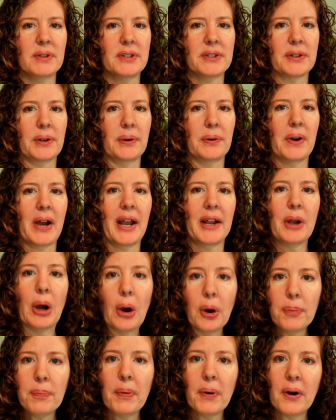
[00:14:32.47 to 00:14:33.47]
So I
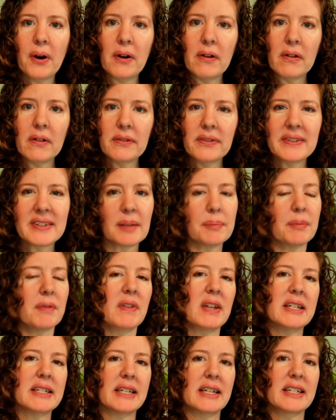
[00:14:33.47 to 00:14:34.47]
hope some
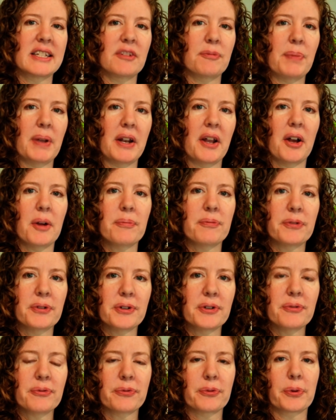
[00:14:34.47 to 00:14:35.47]
of these things have been
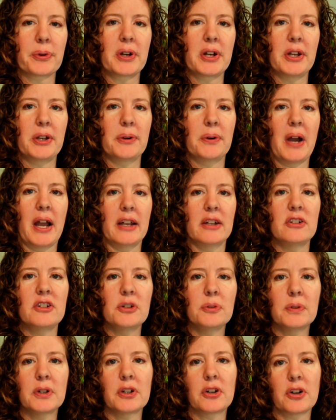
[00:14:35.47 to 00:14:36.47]
helpful for you. I
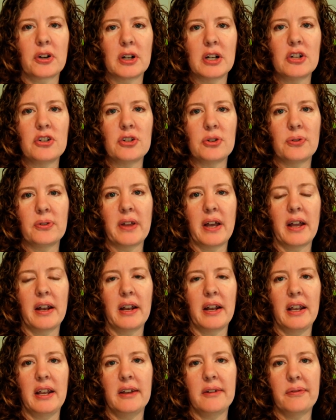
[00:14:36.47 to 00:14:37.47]
do encourage you
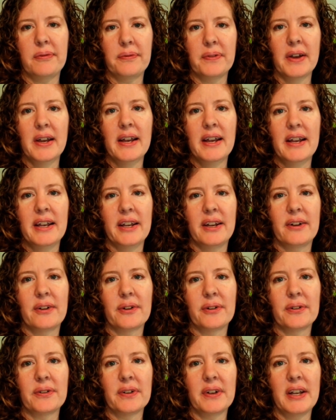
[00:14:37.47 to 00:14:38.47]
that if
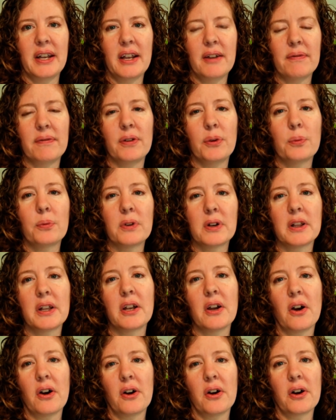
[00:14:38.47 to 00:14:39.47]
If you
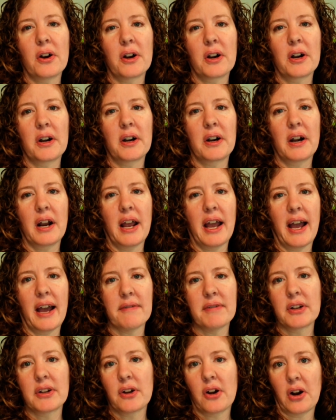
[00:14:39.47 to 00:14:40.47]
really are
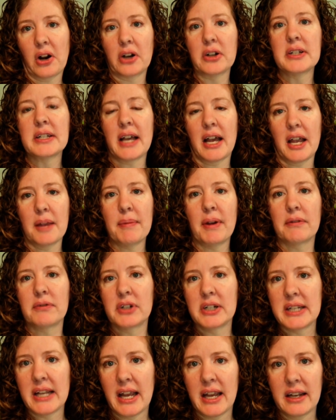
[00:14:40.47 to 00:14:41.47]
having a hard time
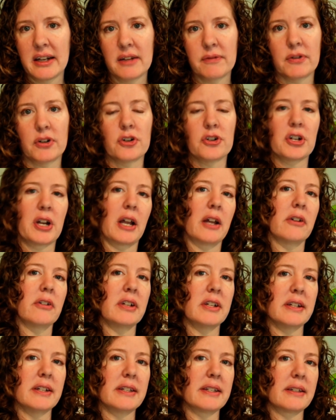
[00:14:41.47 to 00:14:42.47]
every day and if your
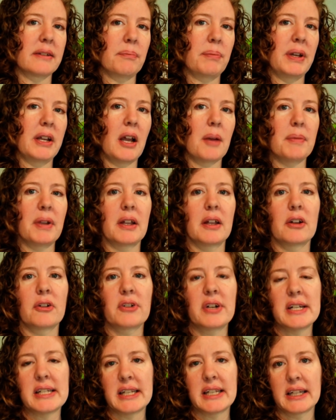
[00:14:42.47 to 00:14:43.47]
child is becoming
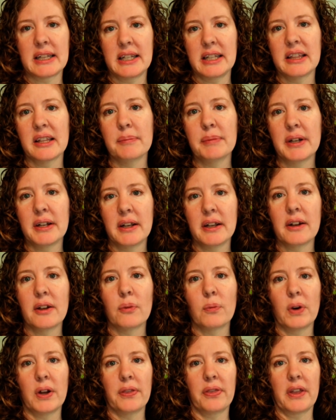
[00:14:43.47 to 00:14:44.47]
increasingly limited
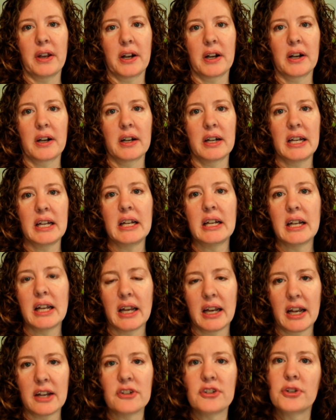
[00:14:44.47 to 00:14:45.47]
in what they're
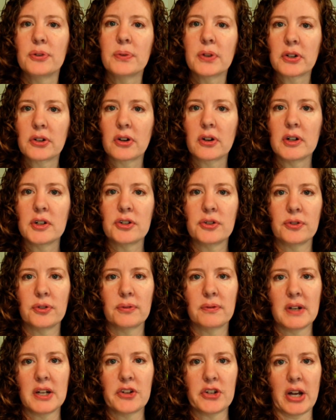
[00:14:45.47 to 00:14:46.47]
eating, I do encourage you
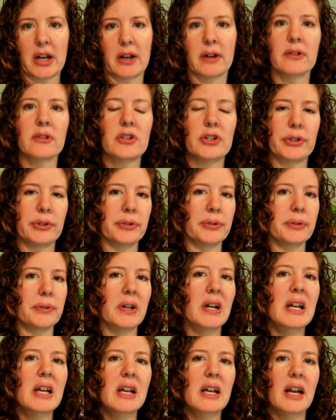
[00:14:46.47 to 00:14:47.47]
to reach out
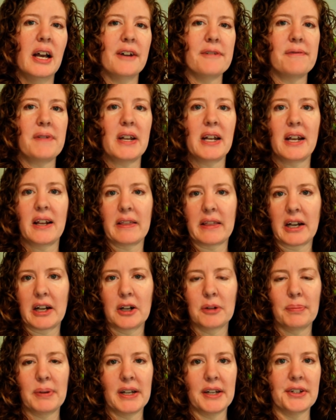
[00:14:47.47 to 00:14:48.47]
to a feeding
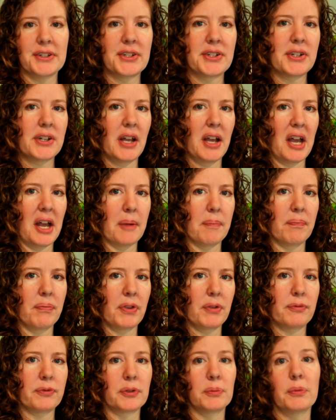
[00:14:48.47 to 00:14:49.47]
therapist
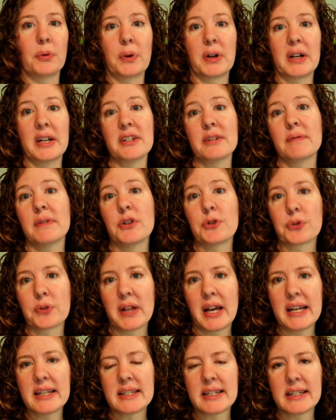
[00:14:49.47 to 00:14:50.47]
for more
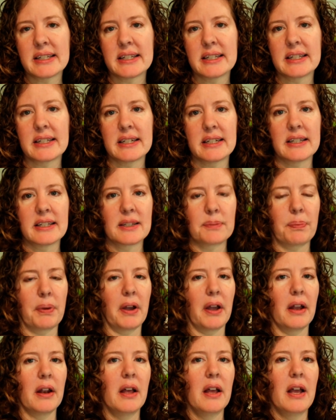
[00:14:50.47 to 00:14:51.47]
individualized assistance.
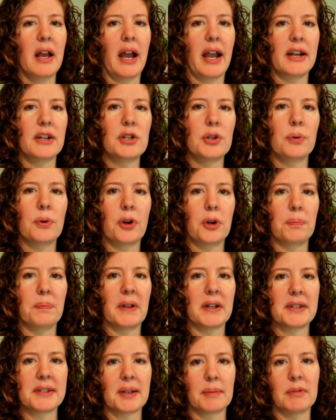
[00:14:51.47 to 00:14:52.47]
But I do
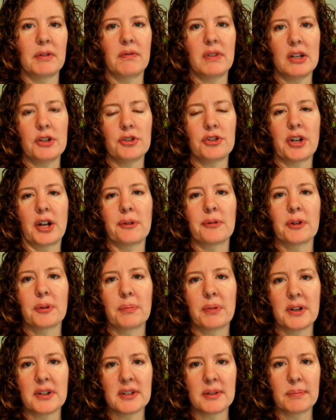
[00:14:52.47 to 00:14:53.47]
hope that some of these
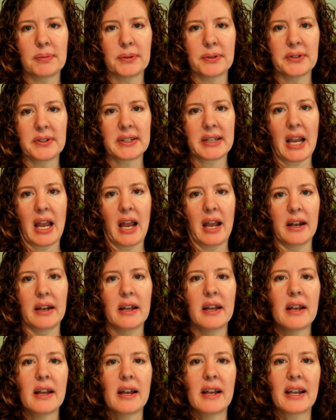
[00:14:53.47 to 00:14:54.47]
general principles
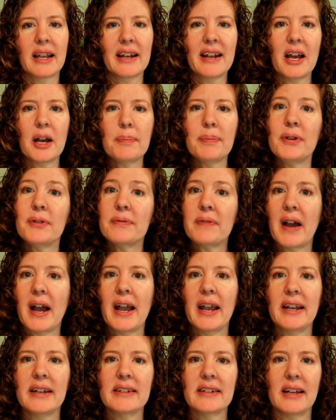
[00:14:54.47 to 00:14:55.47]
can help you
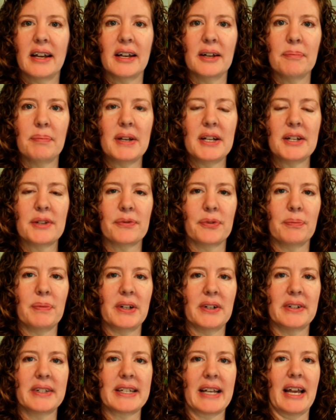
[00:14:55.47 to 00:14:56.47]
find a peaceful
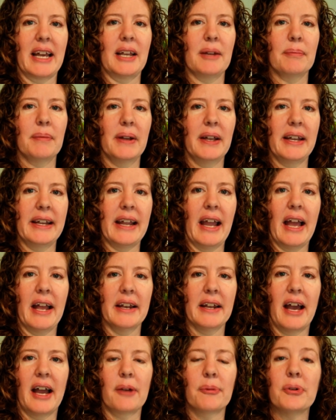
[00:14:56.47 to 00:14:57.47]
mealtime.
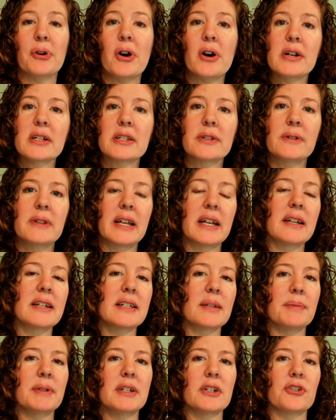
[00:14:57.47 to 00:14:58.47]
Again, I will also link
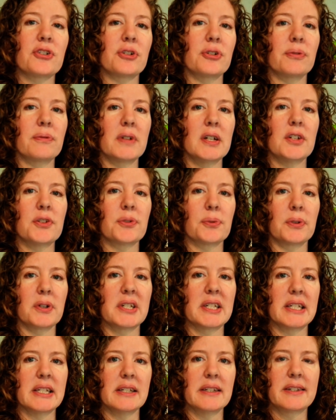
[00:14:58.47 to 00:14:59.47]
some additional
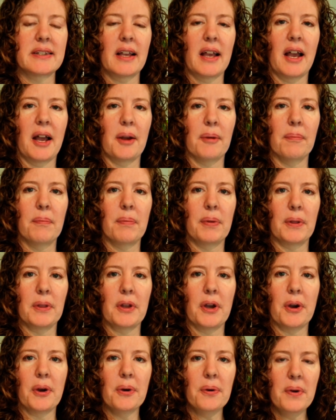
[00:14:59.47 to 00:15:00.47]
resources
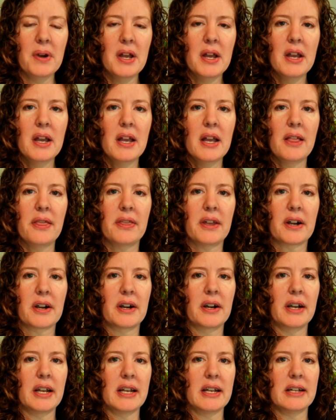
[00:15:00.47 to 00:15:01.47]
below.
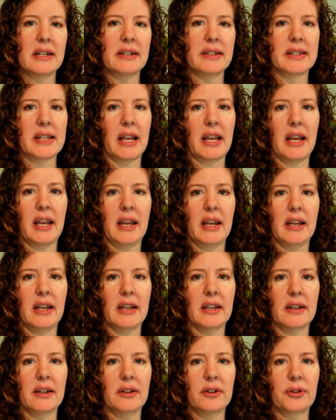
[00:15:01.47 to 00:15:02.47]
There is
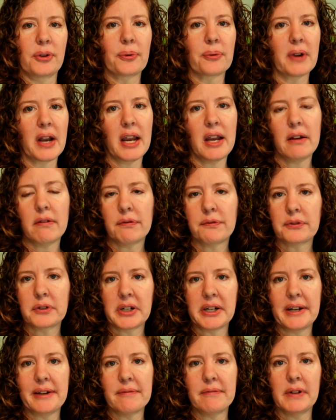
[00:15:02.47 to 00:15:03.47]
a great
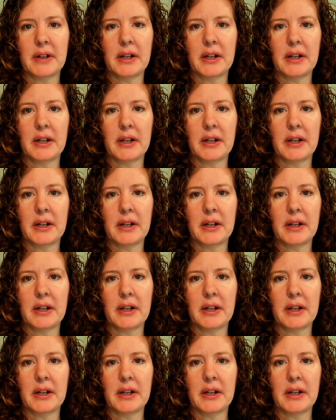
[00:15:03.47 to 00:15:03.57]
free